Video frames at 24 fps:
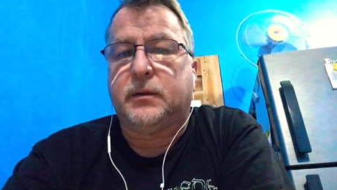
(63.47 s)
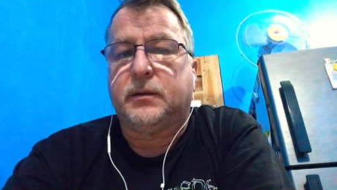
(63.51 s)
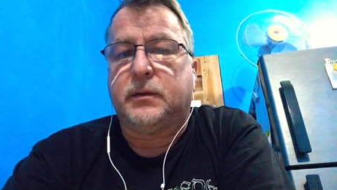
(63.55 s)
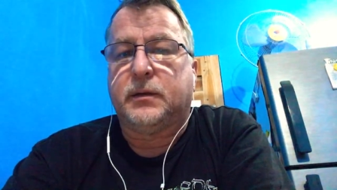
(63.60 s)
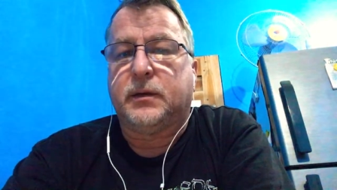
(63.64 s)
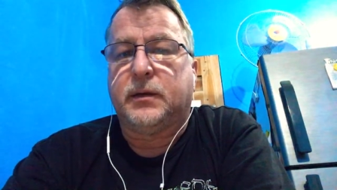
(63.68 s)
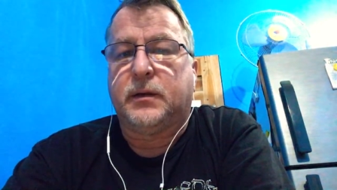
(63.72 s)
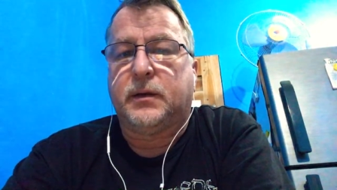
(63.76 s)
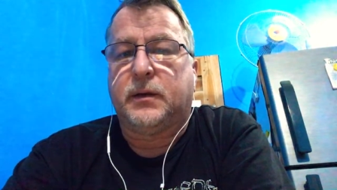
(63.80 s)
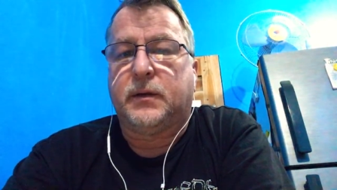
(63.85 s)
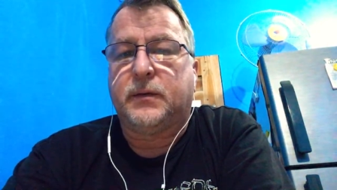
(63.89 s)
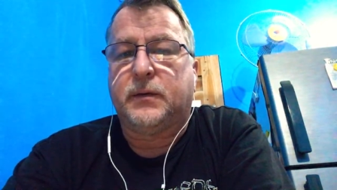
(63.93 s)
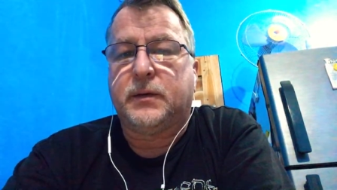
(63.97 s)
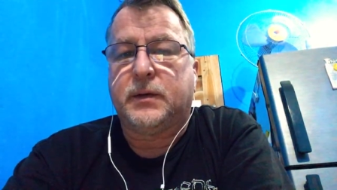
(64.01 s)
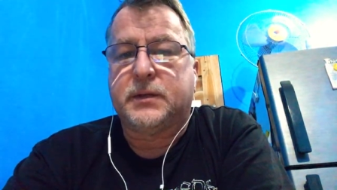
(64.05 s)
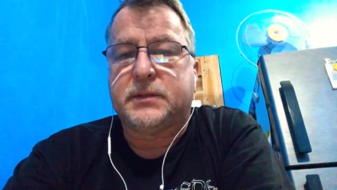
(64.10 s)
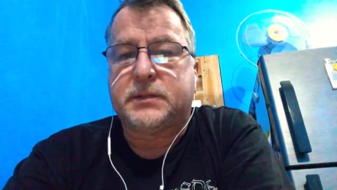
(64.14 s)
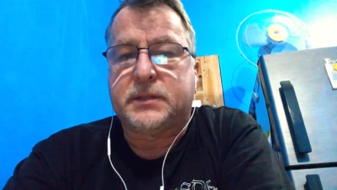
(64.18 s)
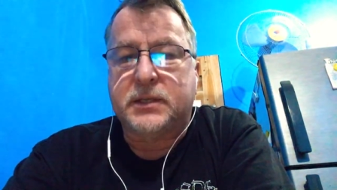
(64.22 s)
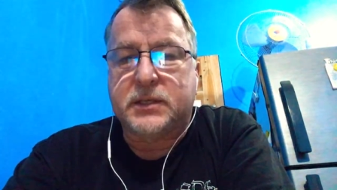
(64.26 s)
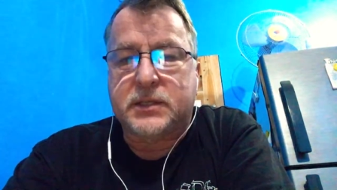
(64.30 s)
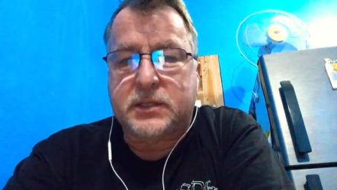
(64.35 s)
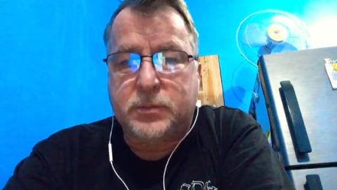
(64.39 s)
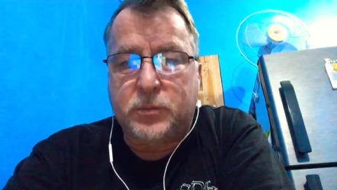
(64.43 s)
Let's
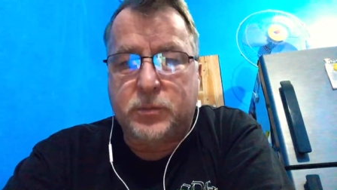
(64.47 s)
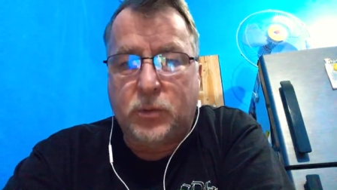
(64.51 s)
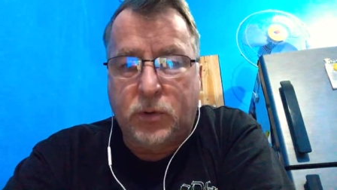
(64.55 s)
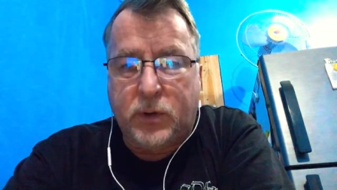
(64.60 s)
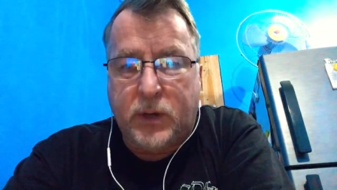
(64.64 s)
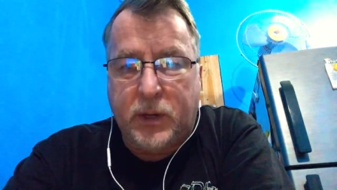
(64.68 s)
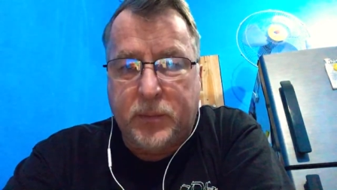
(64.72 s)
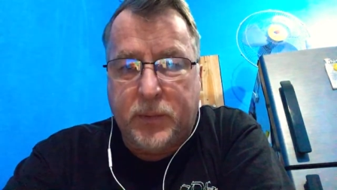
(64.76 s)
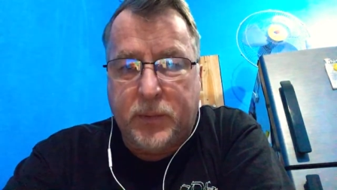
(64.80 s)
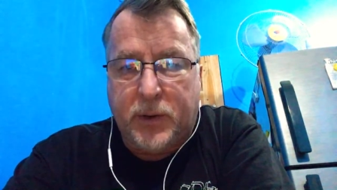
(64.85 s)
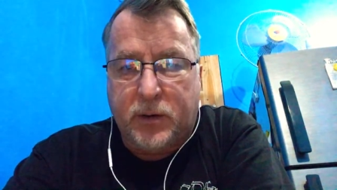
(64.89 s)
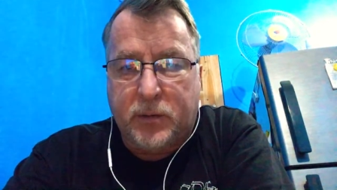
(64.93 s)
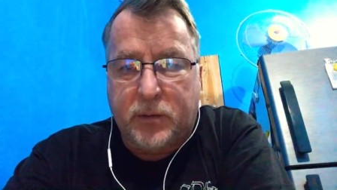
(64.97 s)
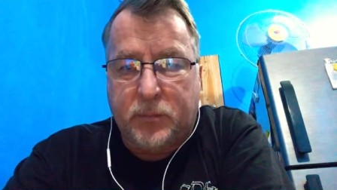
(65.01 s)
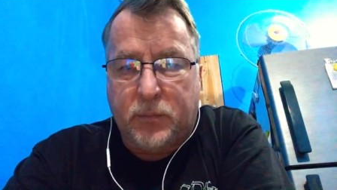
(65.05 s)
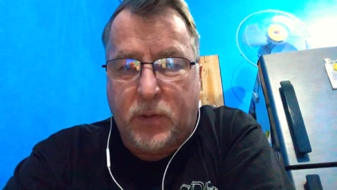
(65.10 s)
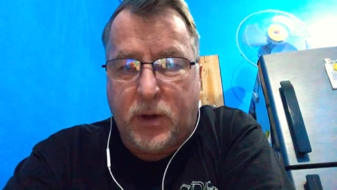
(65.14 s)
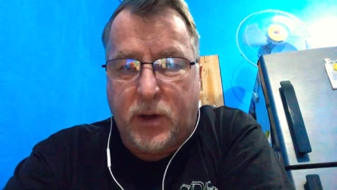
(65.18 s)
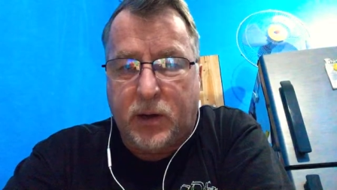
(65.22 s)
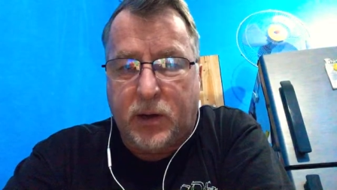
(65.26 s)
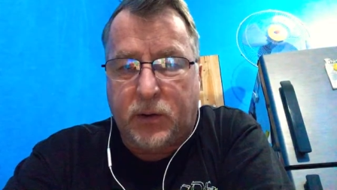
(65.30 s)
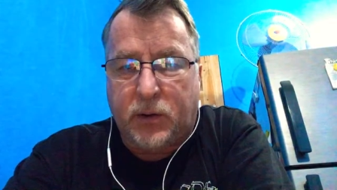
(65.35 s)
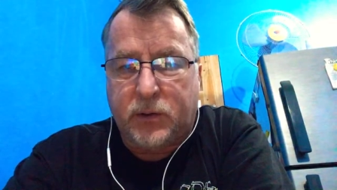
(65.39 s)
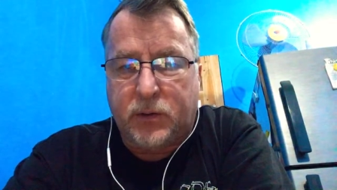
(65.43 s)
see, Smoky Mountain
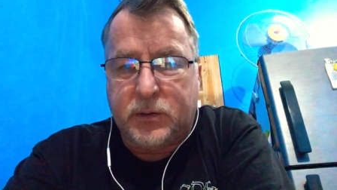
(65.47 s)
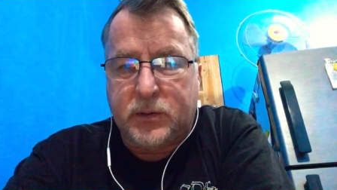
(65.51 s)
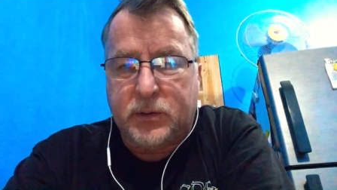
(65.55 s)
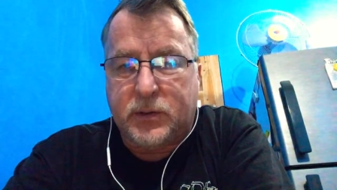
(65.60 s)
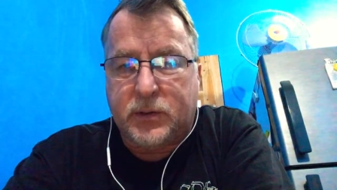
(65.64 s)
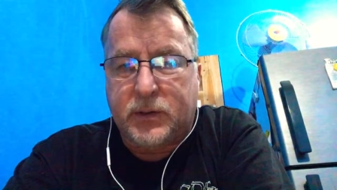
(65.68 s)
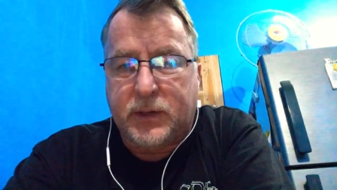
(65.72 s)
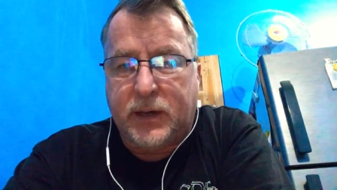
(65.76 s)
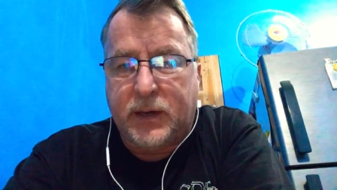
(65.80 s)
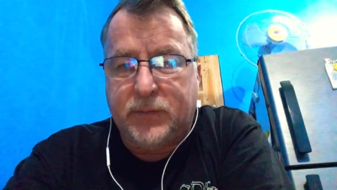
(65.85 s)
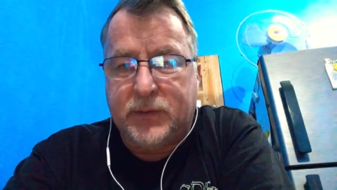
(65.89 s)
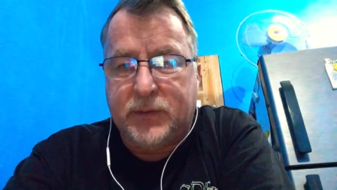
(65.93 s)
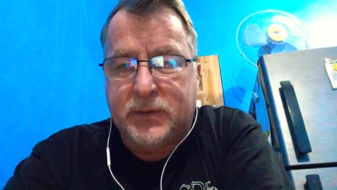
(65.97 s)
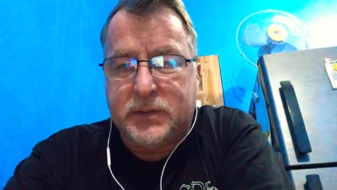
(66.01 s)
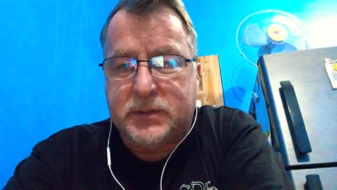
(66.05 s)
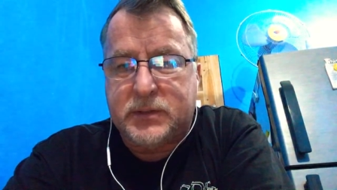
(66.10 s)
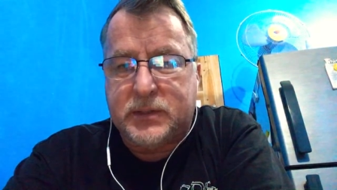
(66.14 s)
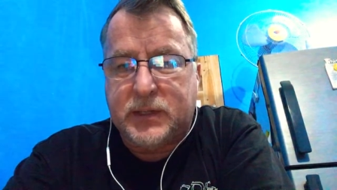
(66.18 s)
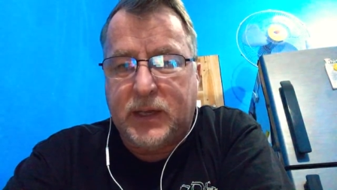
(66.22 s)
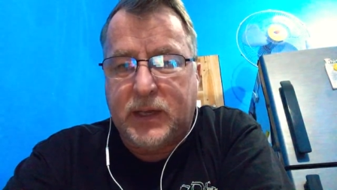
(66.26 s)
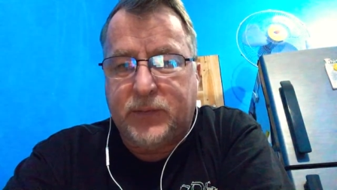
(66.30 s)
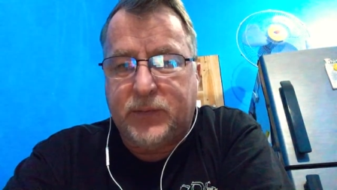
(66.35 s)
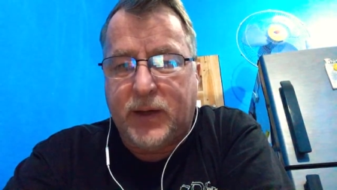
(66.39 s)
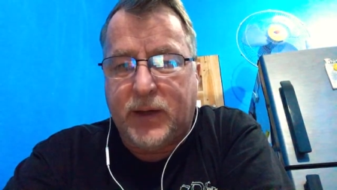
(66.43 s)
Modeler. Good evening,
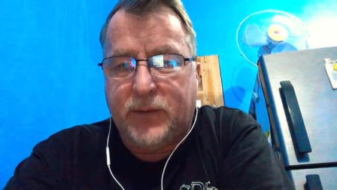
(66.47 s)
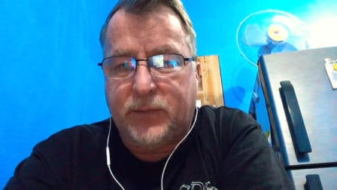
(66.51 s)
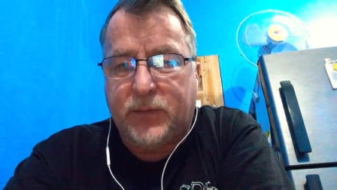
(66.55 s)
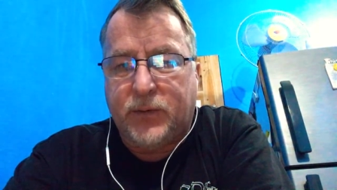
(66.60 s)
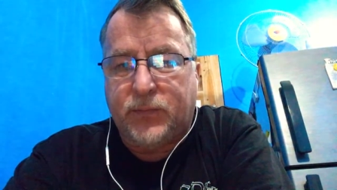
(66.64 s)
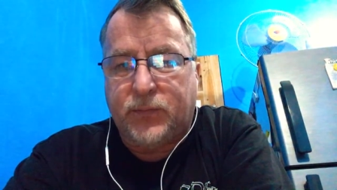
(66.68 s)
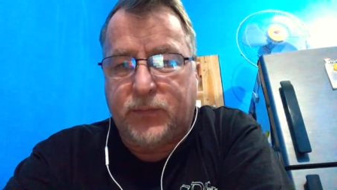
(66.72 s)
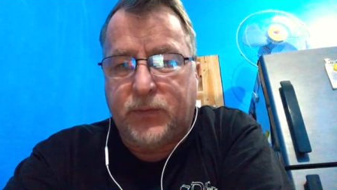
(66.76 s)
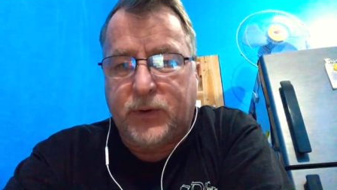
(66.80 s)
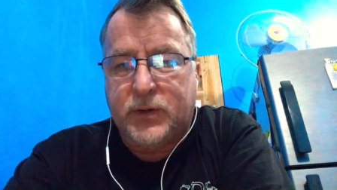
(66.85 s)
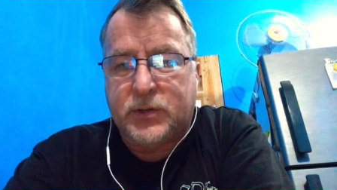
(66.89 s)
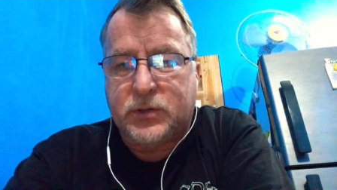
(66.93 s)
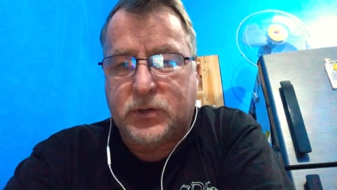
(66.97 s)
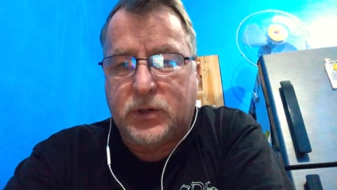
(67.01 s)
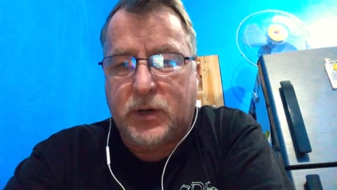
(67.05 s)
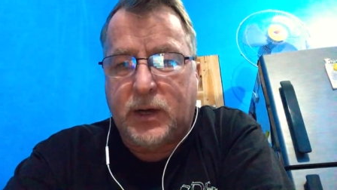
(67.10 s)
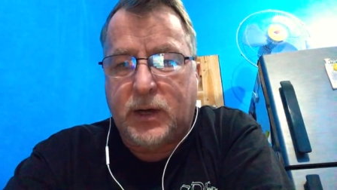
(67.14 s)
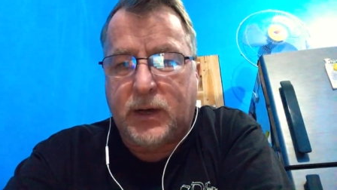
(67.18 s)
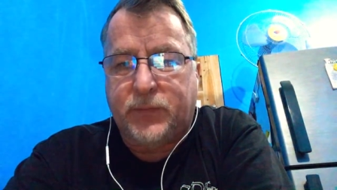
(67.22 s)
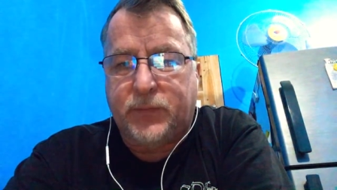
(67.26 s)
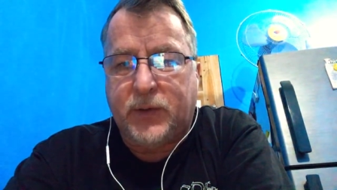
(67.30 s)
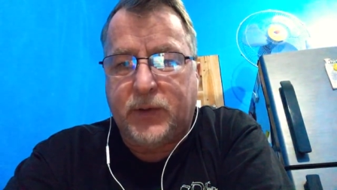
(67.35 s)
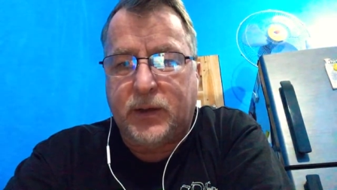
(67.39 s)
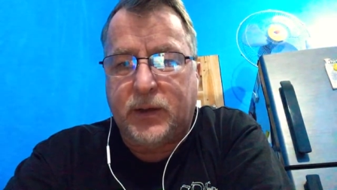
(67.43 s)
Steve. Have a fresh
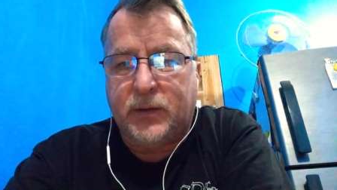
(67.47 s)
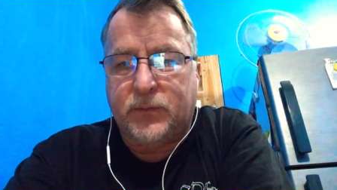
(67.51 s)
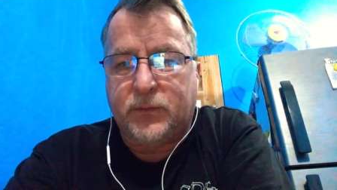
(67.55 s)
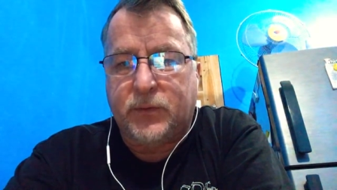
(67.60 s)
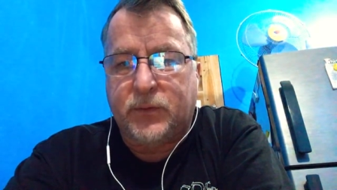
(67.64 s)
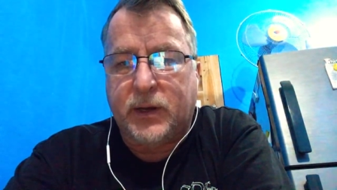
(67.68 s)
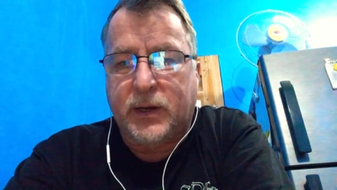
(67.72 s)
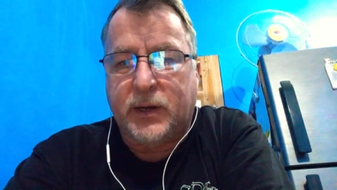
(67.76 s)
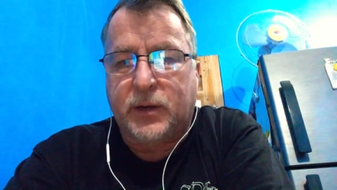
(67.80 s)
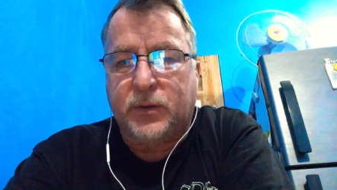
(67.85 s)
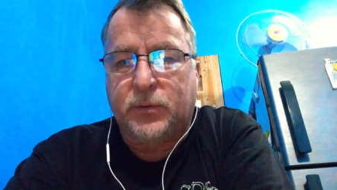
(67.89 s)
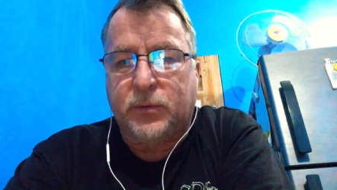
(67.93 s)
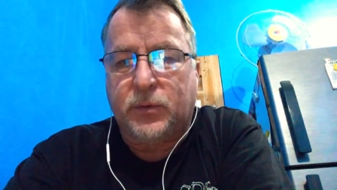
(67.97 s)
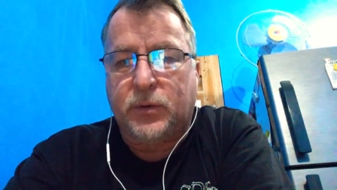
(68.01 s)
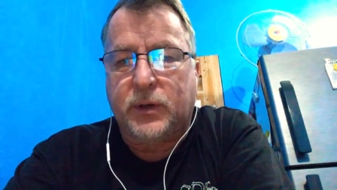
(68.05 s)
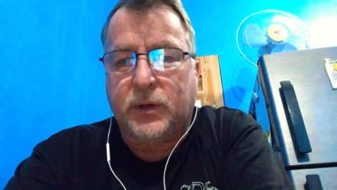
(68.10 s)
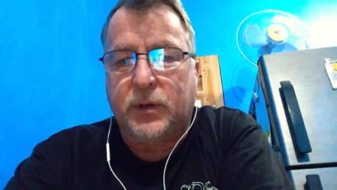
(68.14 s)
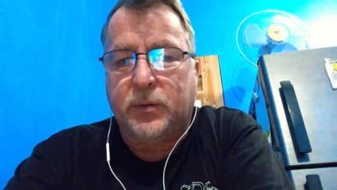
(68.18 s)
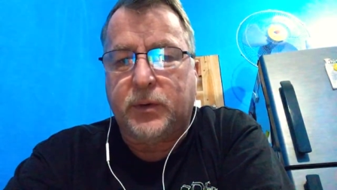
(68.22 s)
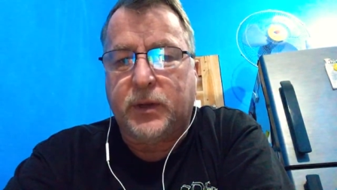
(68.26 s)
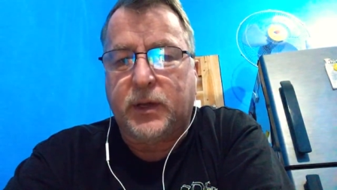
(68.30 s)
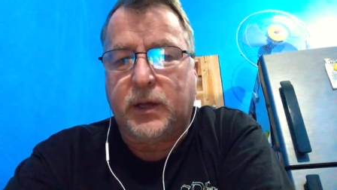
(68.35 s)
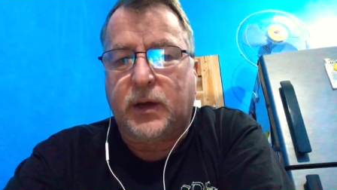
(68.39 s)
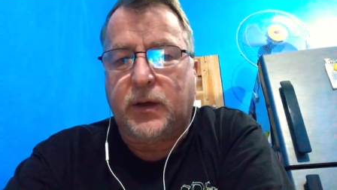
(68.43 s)
coffee and ready to roll. There
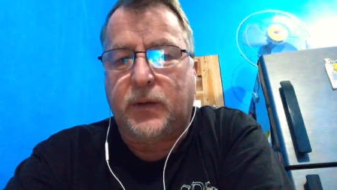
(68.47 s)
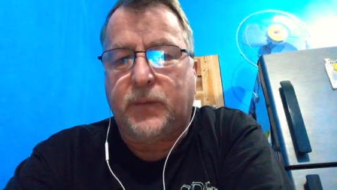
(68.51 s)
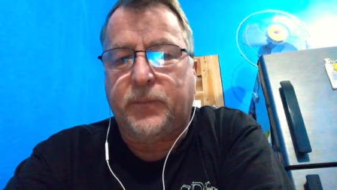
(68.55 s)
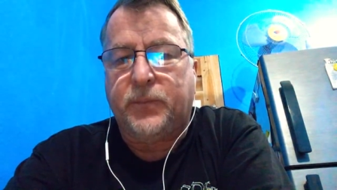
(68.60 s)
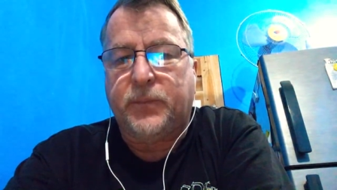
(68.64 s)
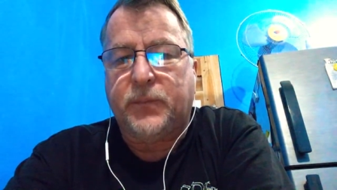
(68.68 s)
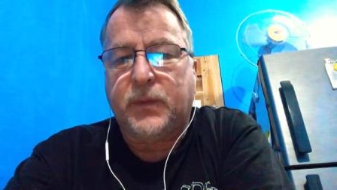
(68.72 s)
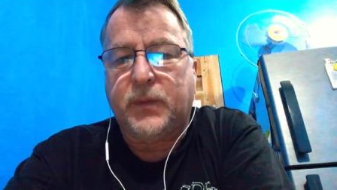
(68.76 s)
we go.